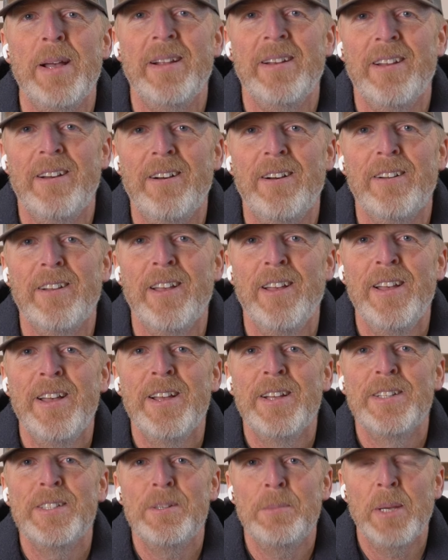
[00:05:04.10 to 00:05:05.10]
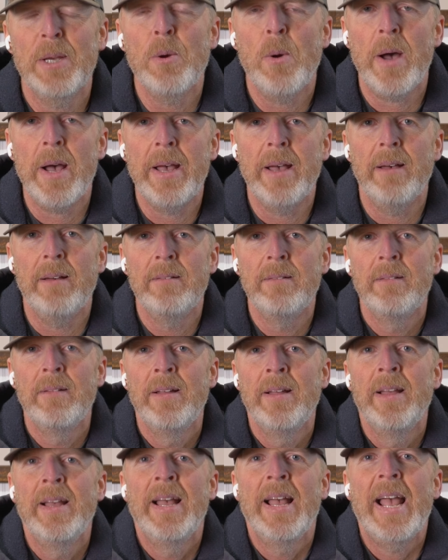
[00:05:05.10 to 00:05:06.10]
dog to be quiet.
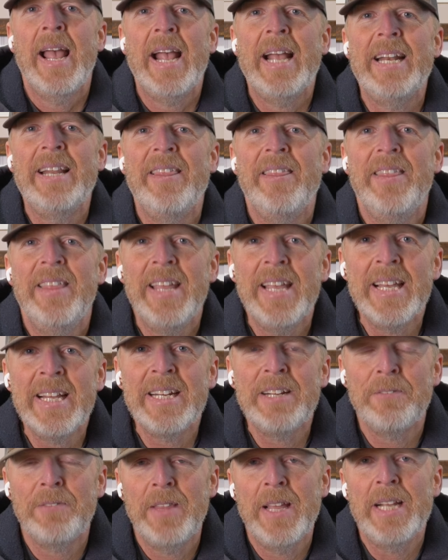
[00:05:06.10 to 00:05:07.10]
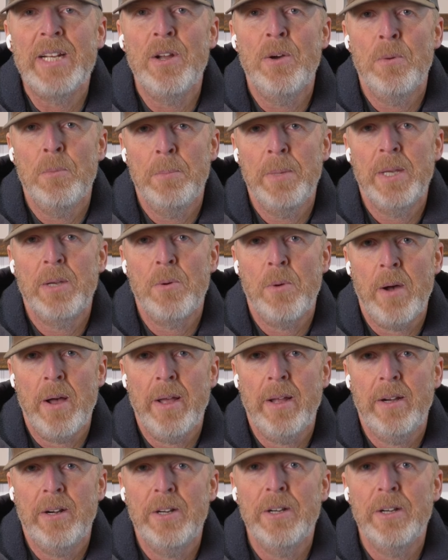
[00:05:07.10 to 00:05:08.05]
And then if they don't be quiet,